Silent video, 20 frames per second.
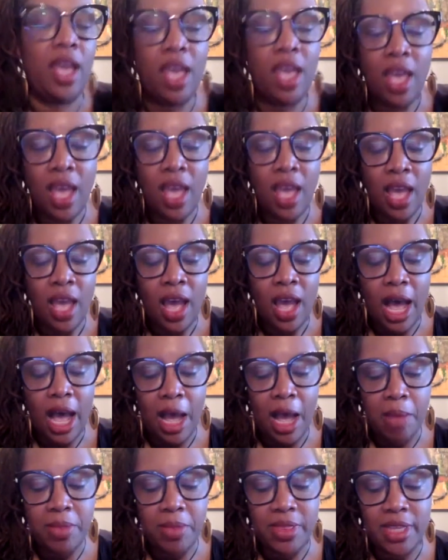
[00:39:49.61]
Mm-hmm.
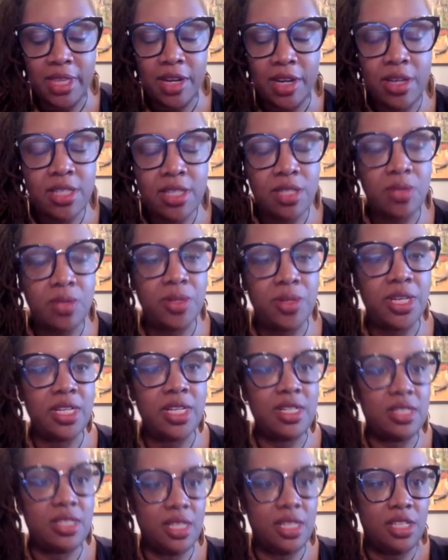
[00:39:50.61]
Um, there is an
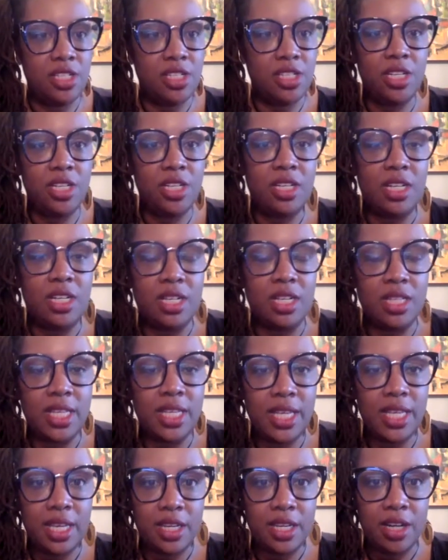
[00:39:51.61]
organization called
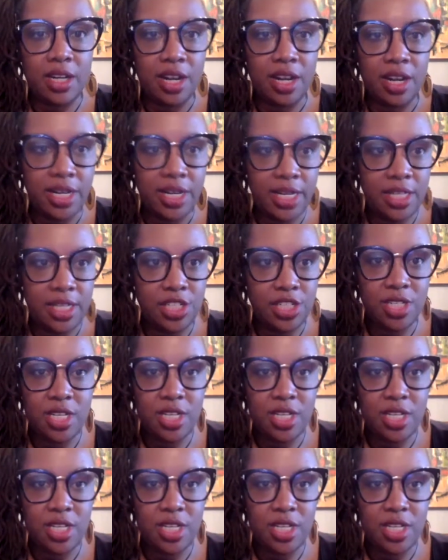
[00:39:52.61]
the Incarnation